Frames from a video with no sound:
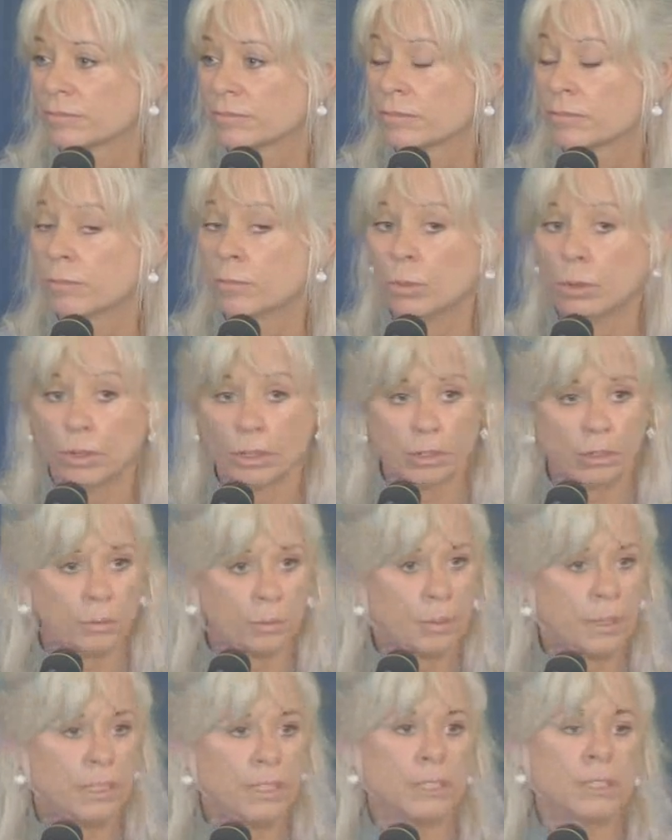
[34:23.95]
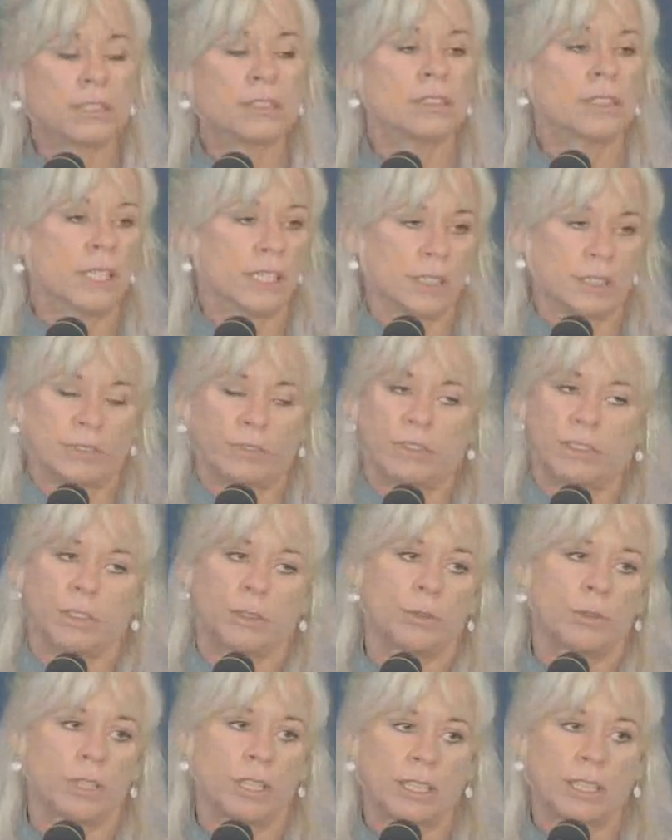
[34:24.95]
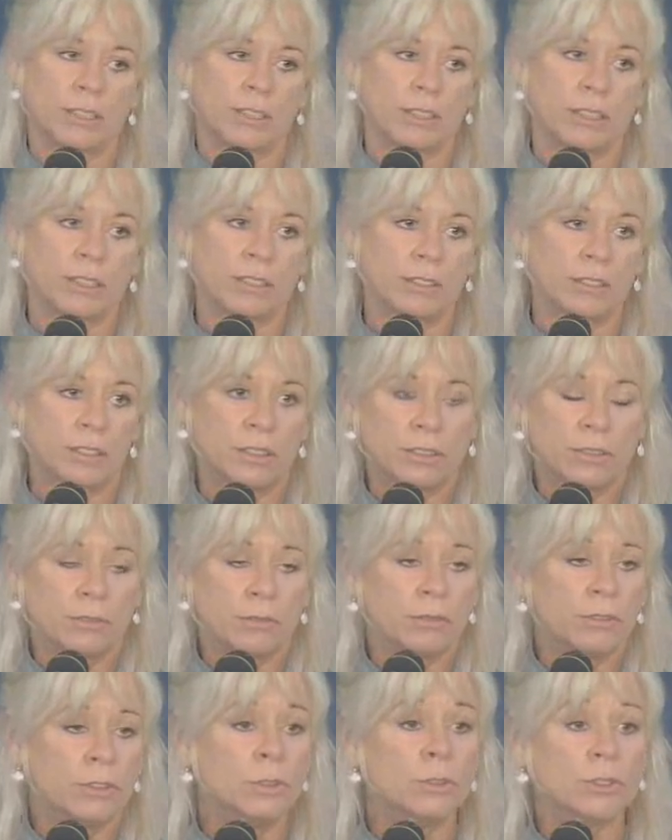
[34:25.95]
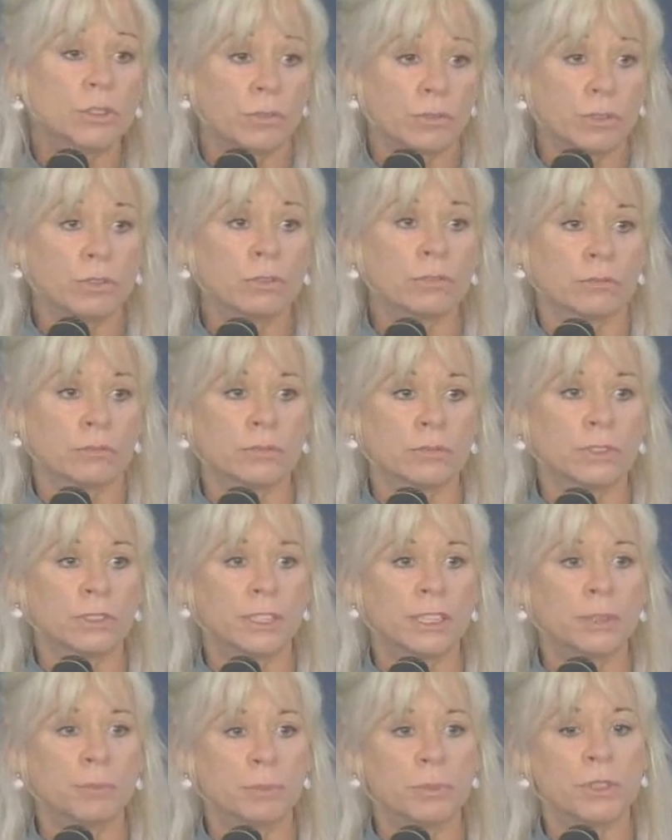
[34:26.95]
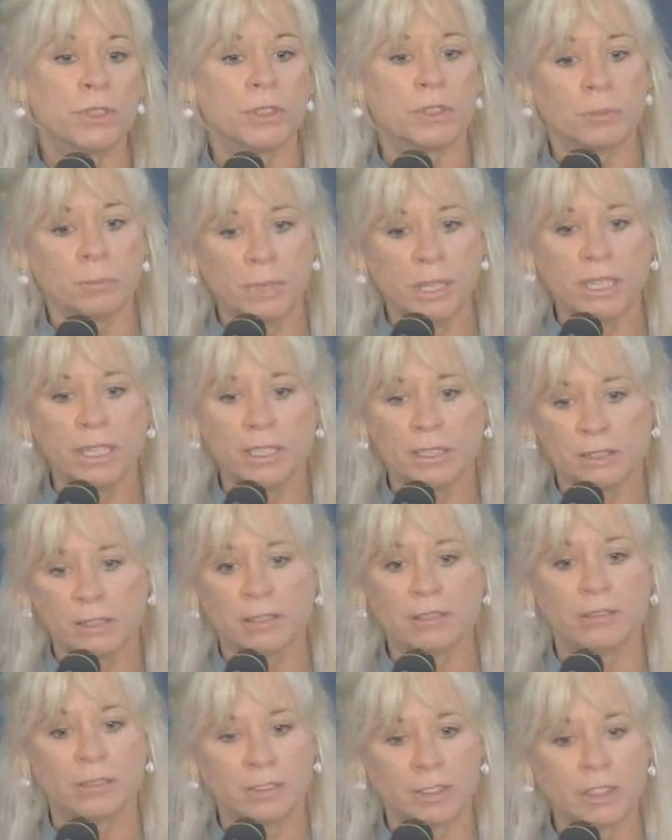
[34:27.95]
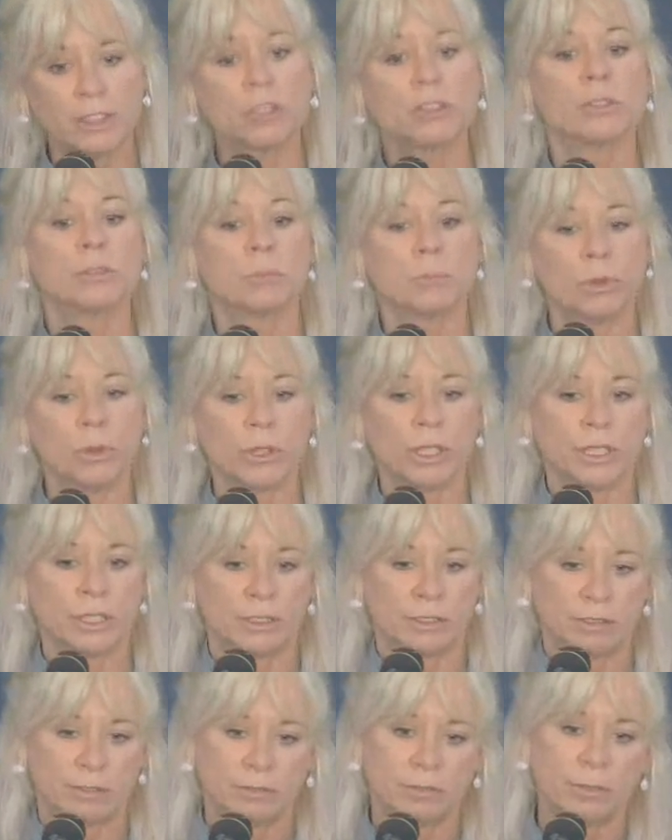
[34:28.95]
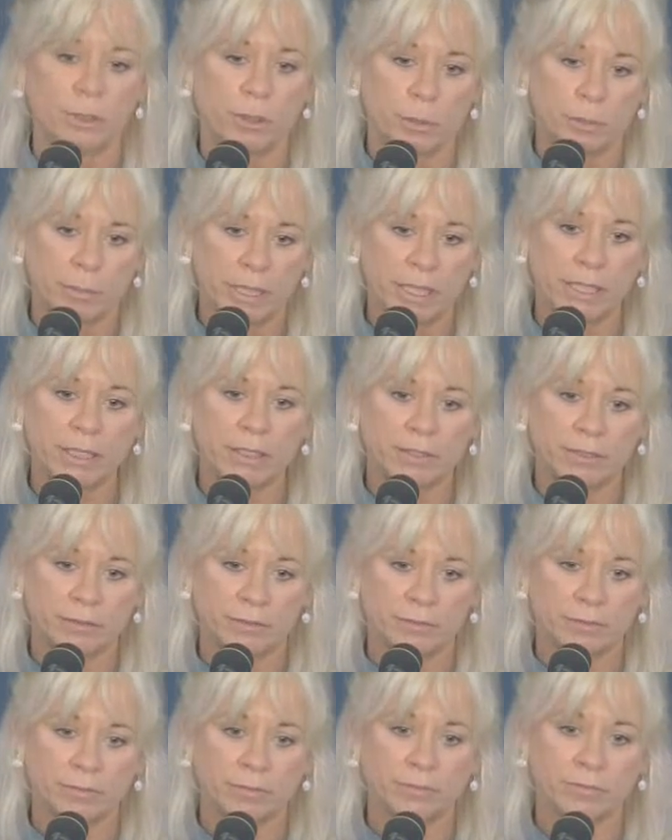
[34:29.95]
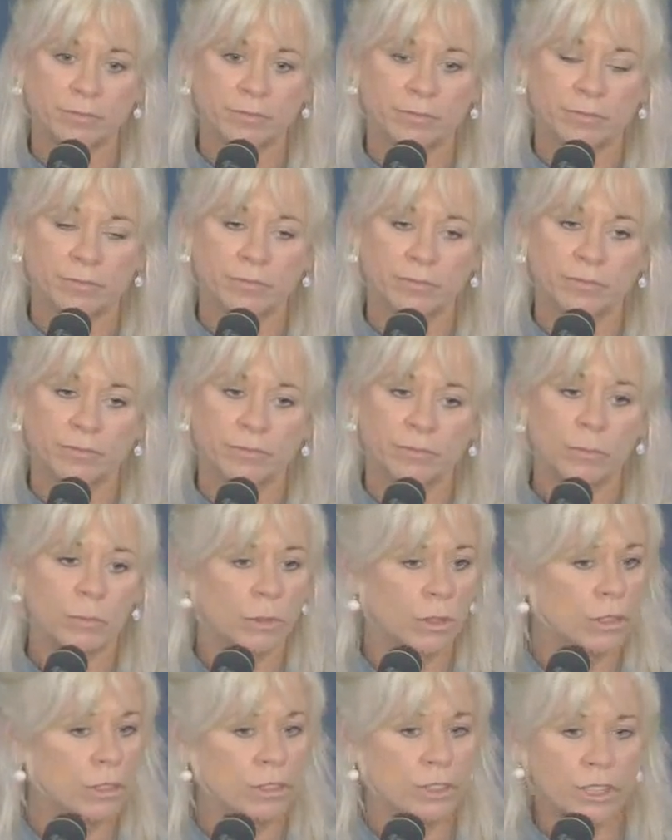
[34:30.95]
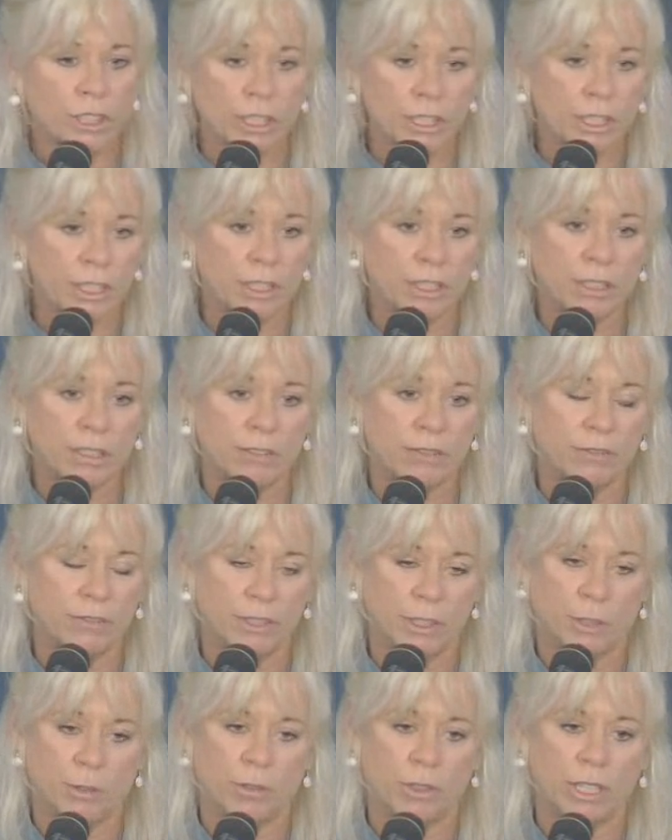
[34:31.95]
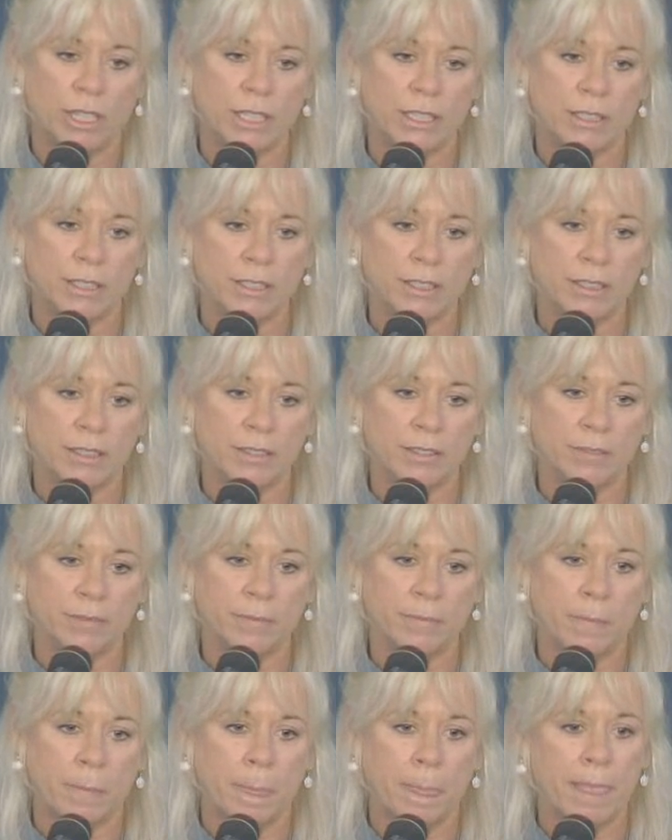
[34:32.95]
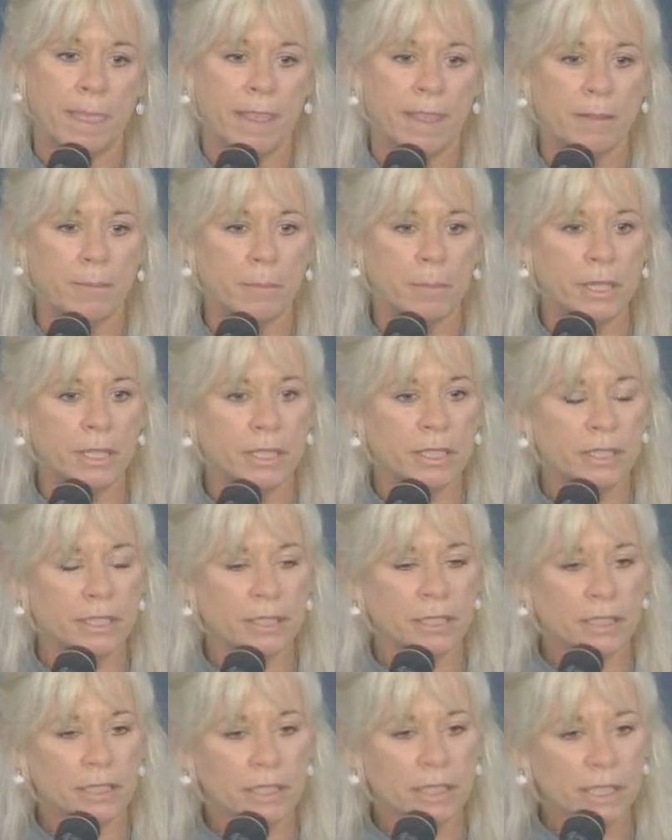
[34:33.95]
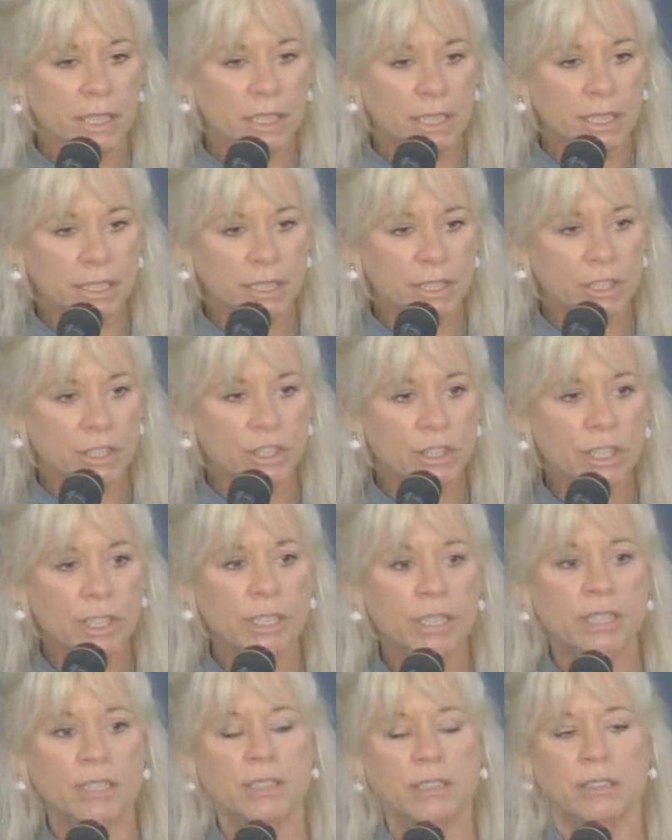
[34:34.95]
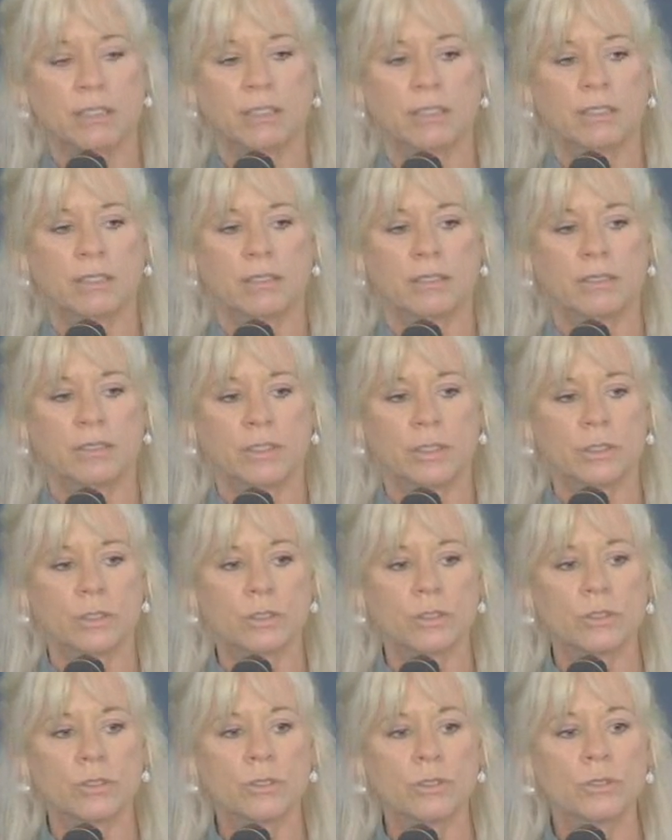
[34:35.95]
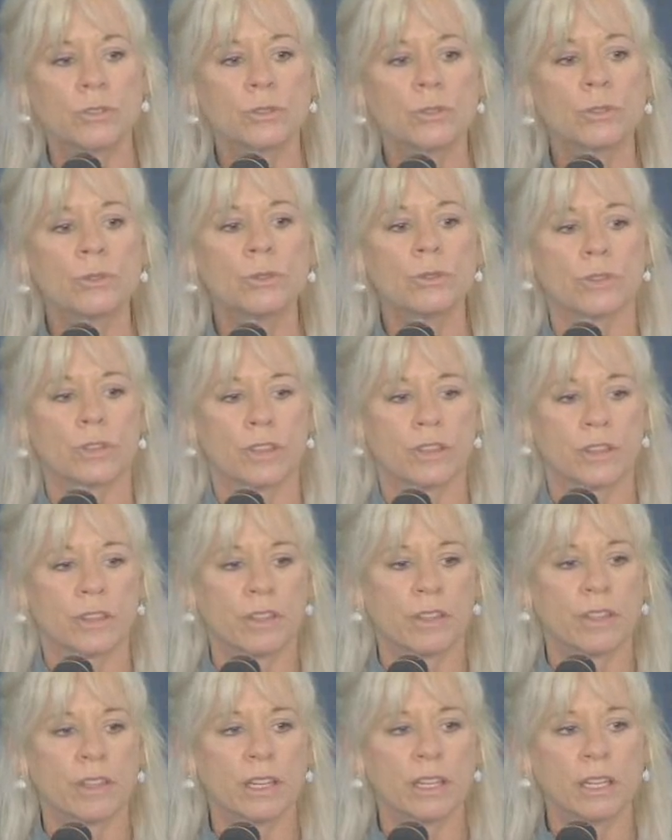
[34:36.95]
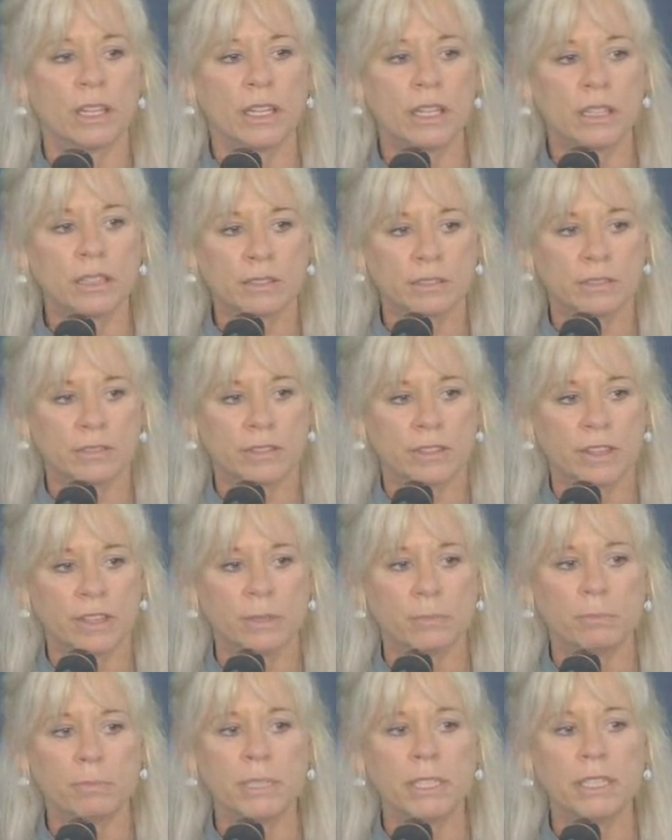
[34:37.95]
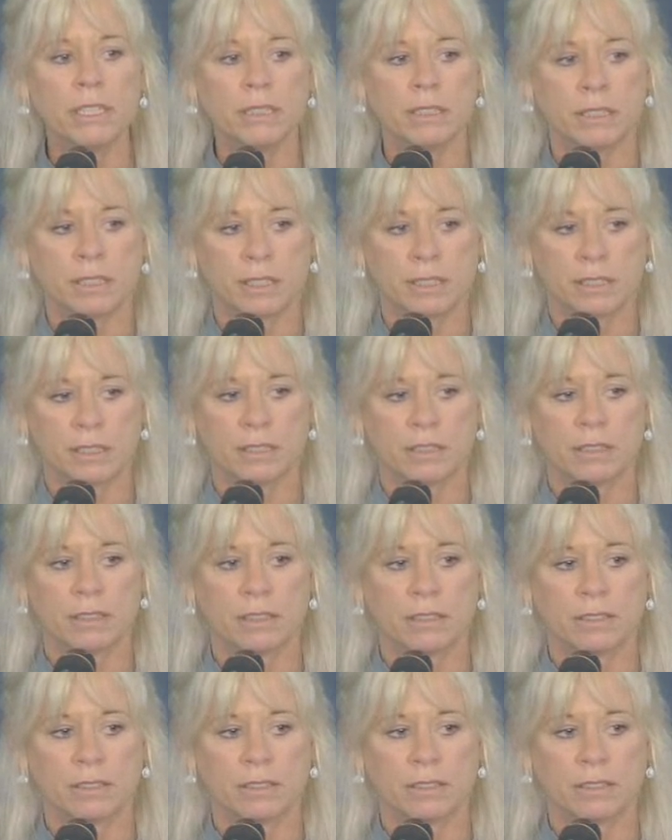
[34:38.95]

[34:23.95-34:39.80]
Moral peace? Yes, visualize it. It's useful. It keeps the mind. It's a good point for the mind. Moral justice? Visualize it. But the justice, the truth, the love, the peace